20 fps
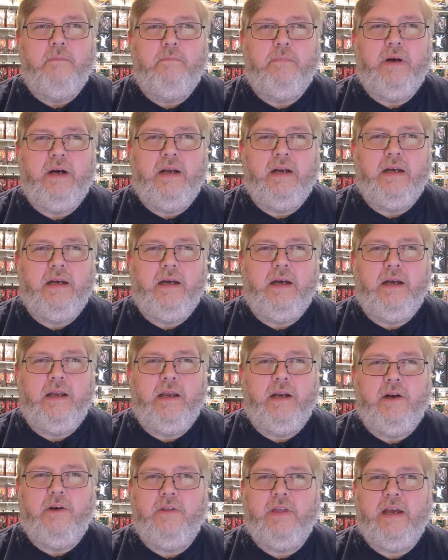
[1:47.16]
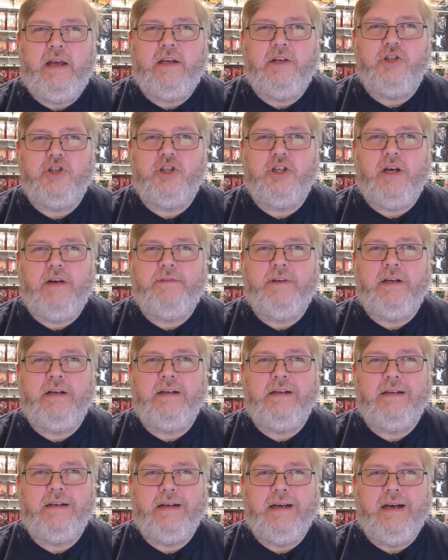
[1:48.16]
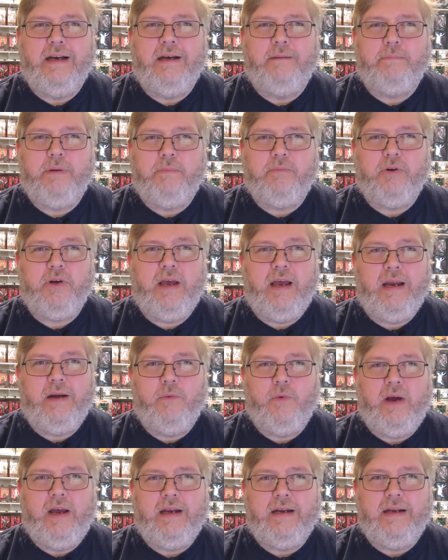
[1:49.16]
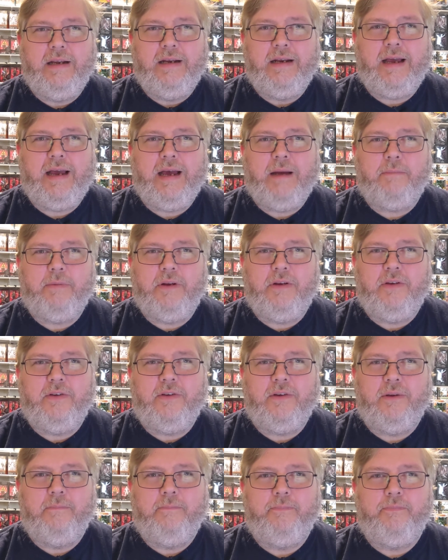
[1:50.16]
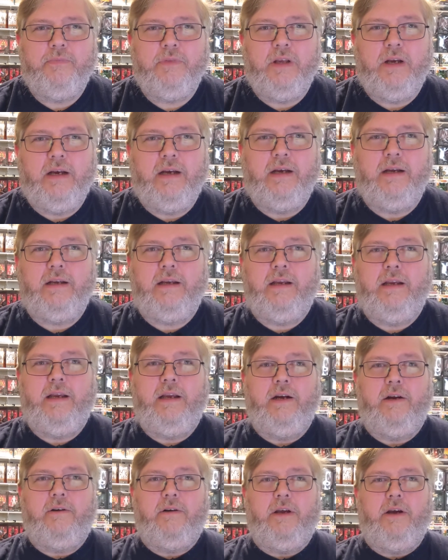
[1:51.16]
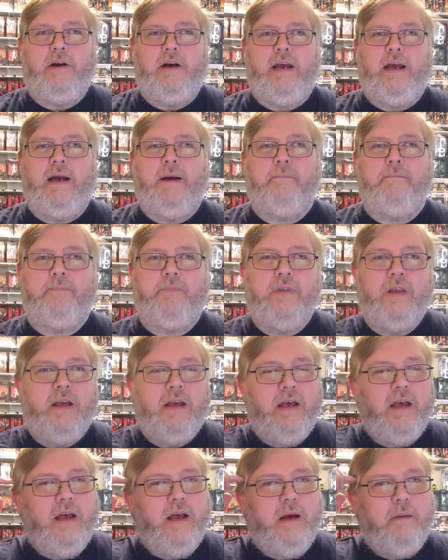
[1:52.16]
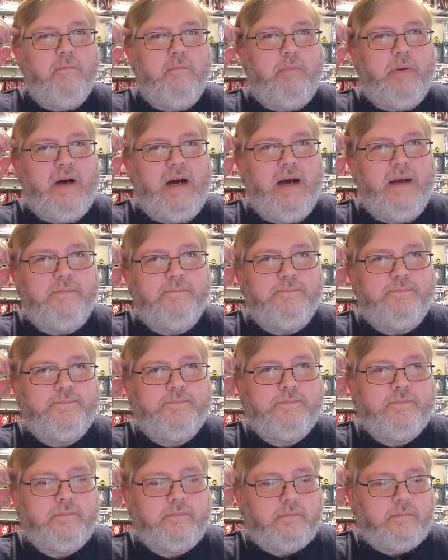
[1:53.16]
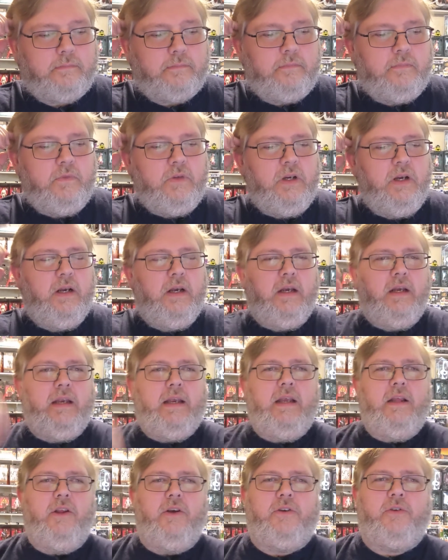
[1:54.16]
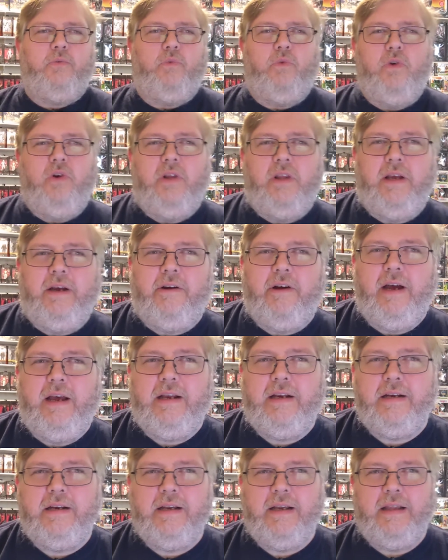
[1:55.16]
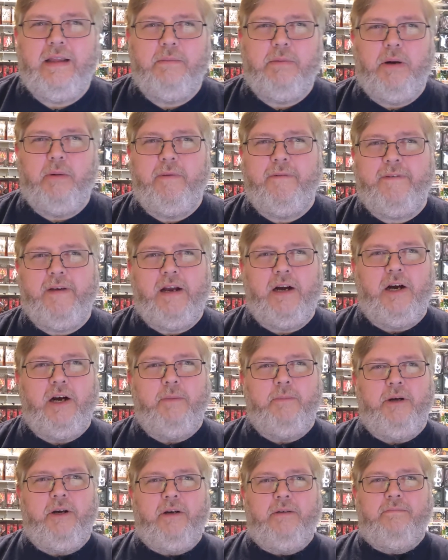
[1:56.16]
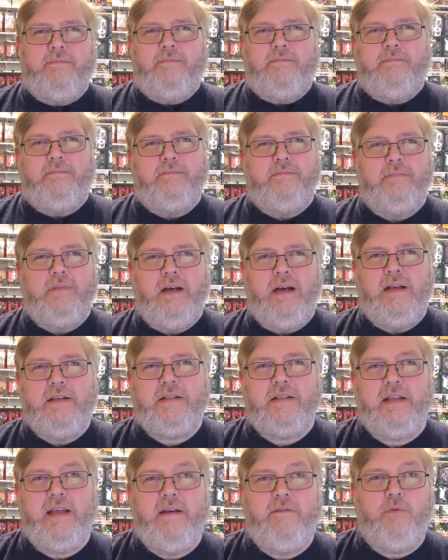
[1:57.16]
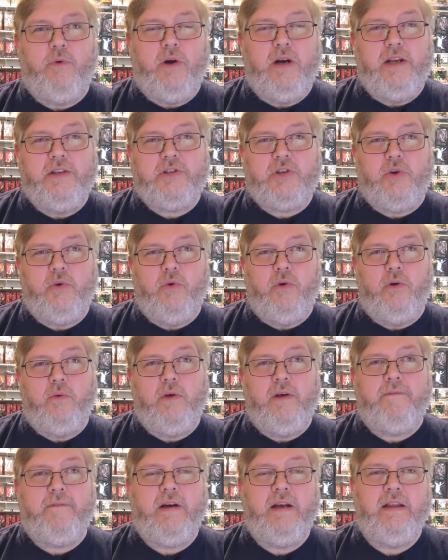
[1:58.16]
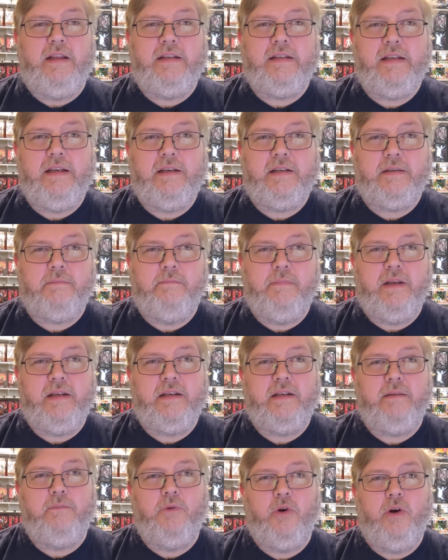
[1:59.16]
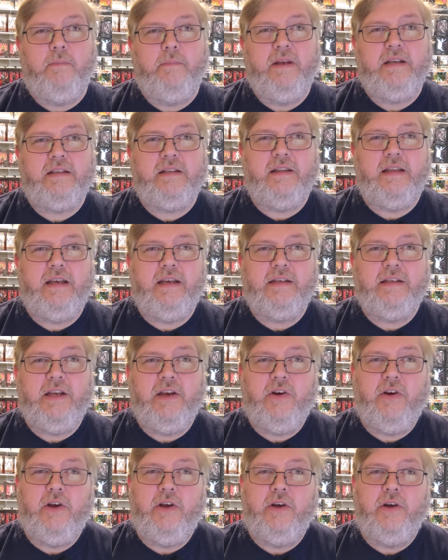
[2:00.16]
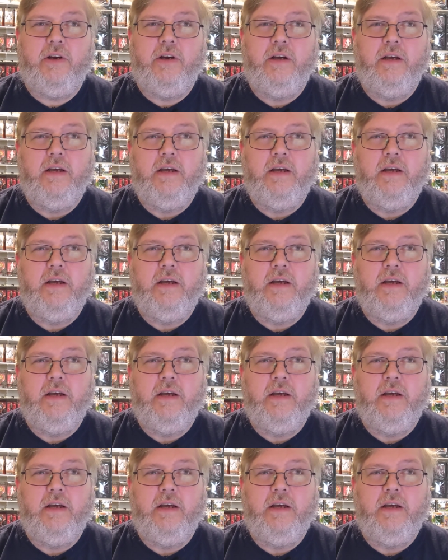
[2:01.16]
But, they can shove it. People gain weight. It happens. Here I am. But he looks really great in the Boba Fett armor. Slave 1 is cool. We finally see some more bits of the interior